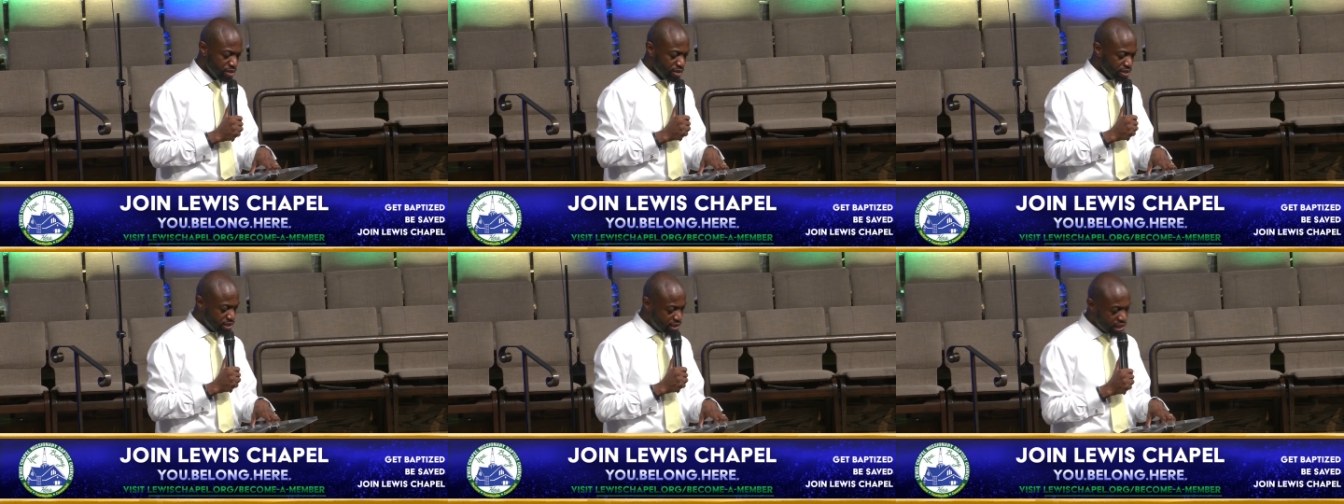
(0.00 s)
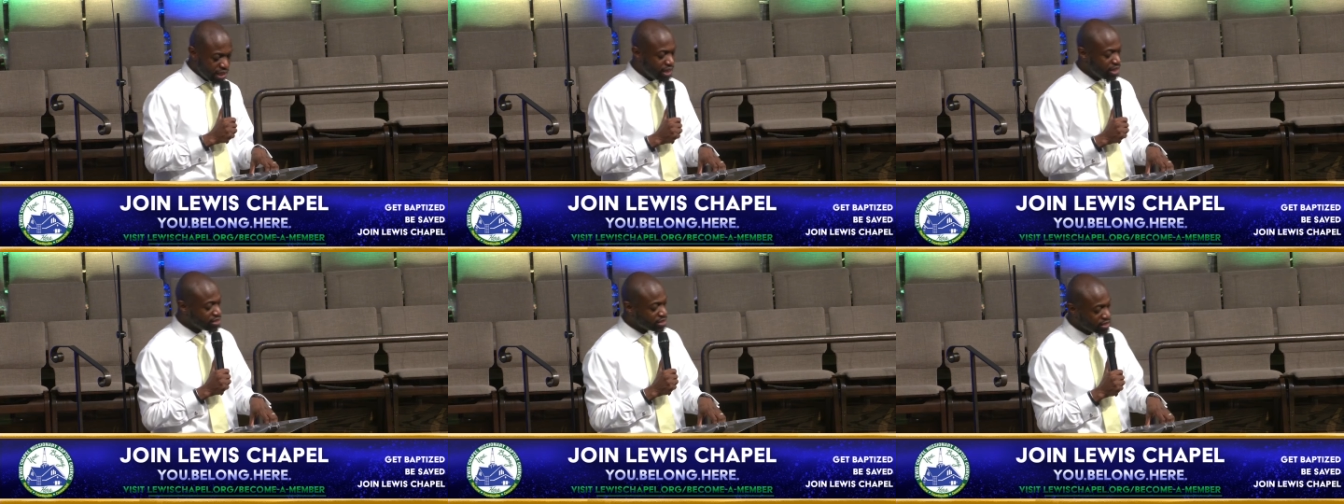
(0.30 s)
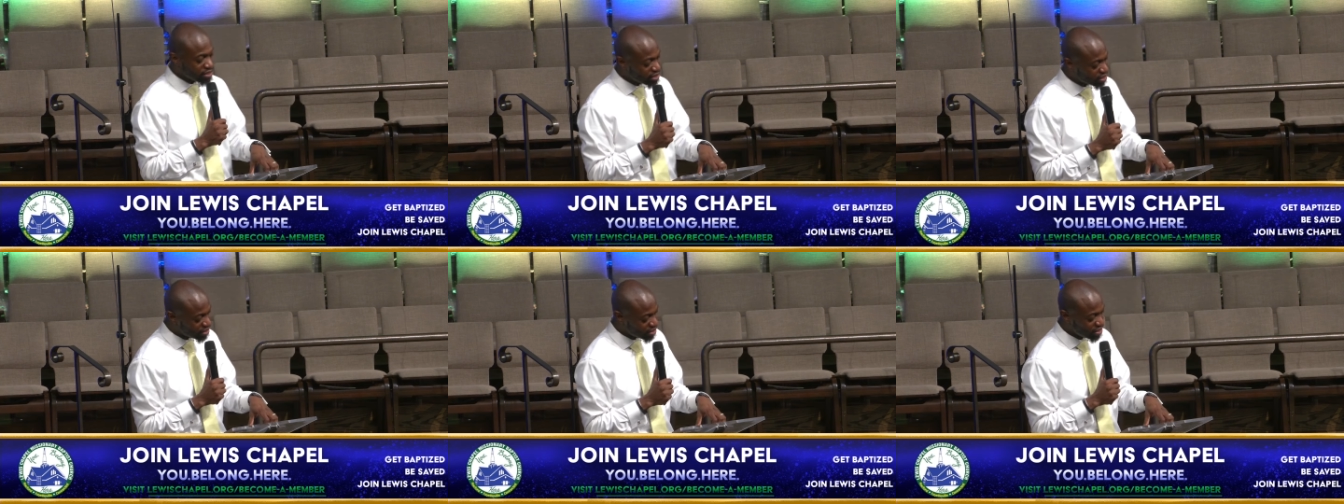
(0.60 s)

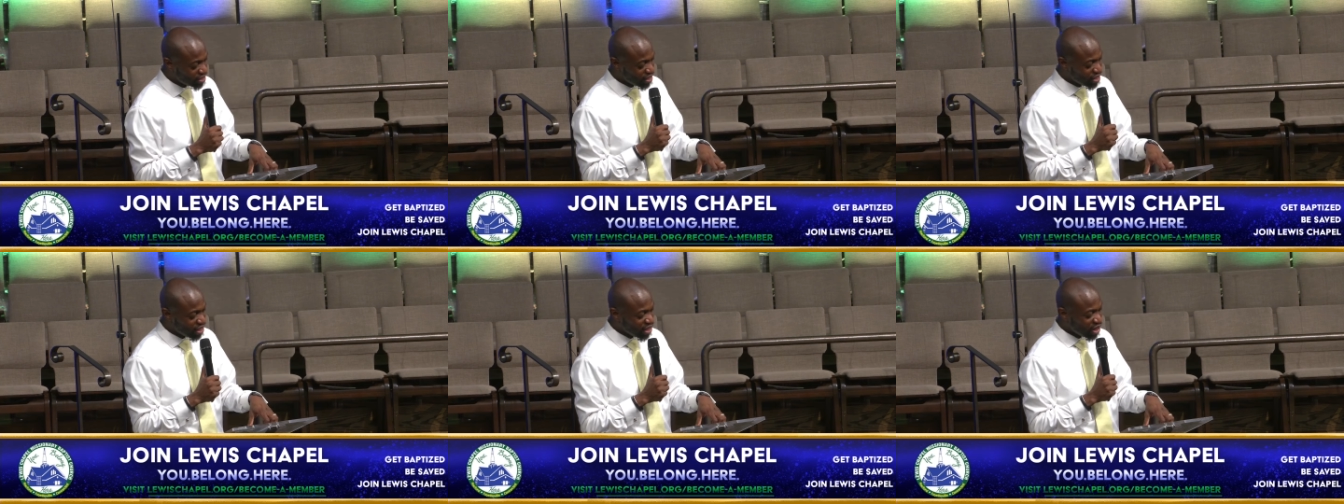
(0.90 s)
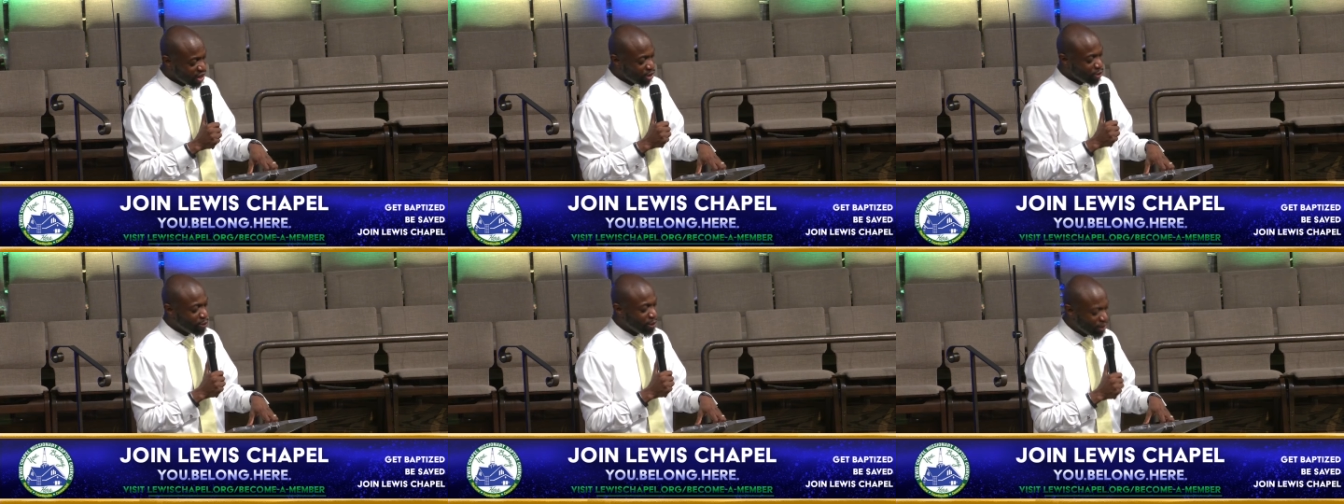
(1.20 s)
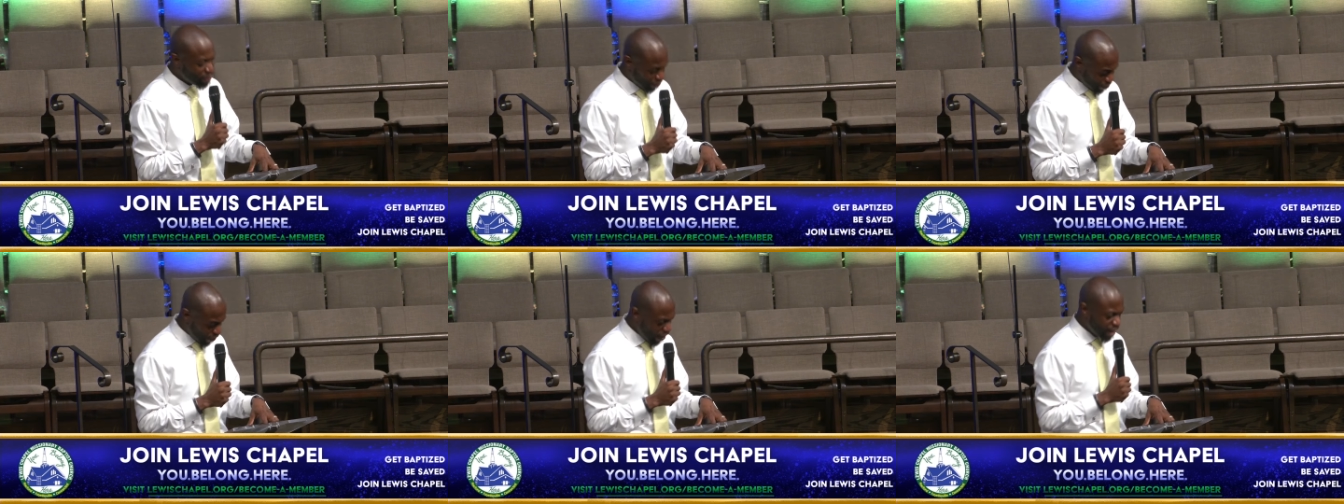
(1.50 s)
Jesus, we
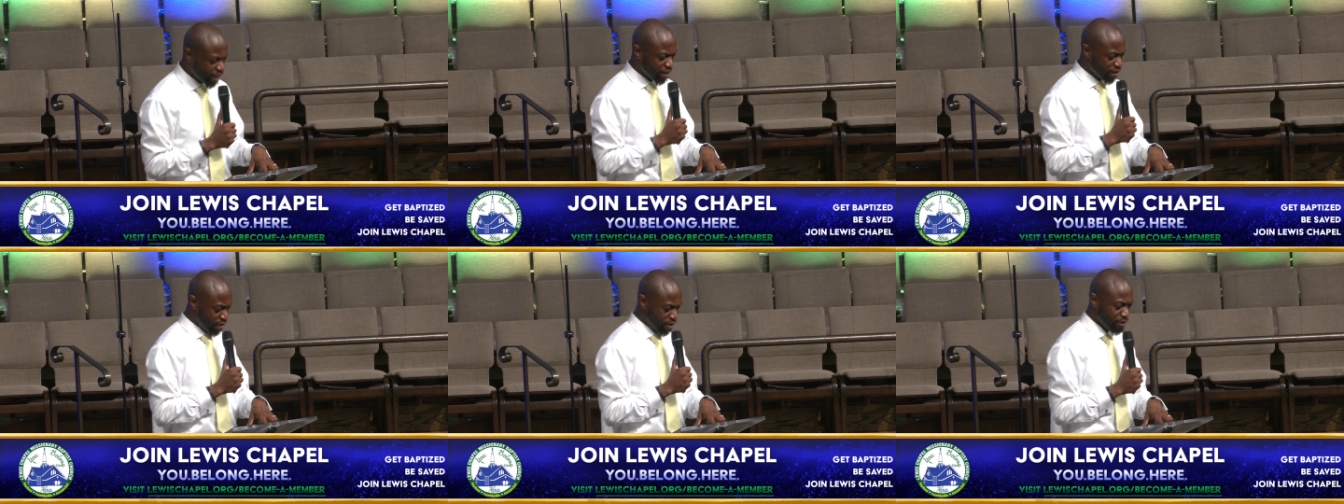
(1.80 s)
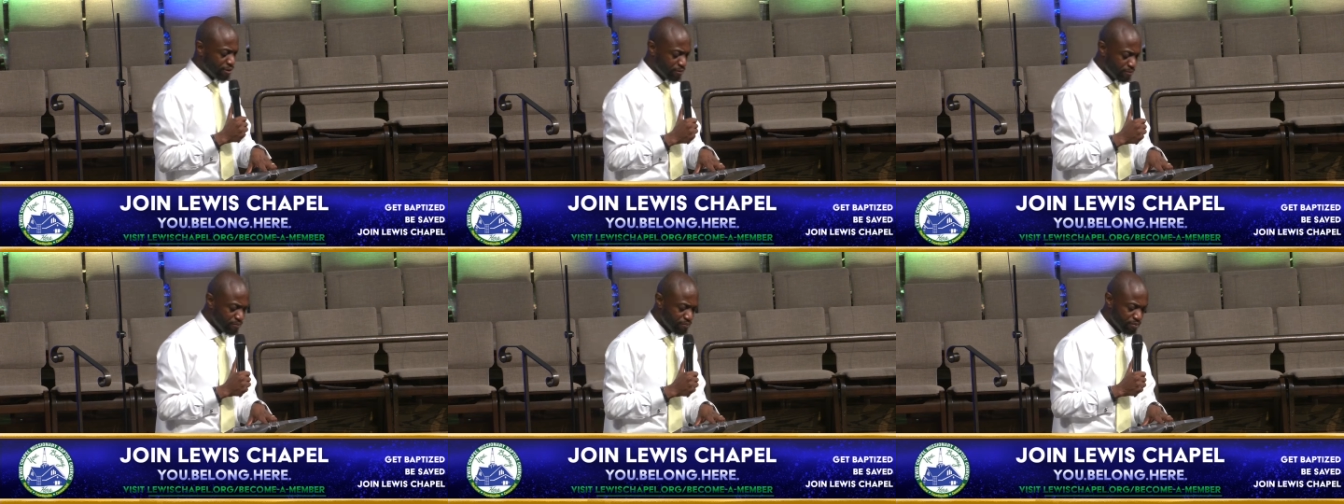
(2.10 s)
thank you.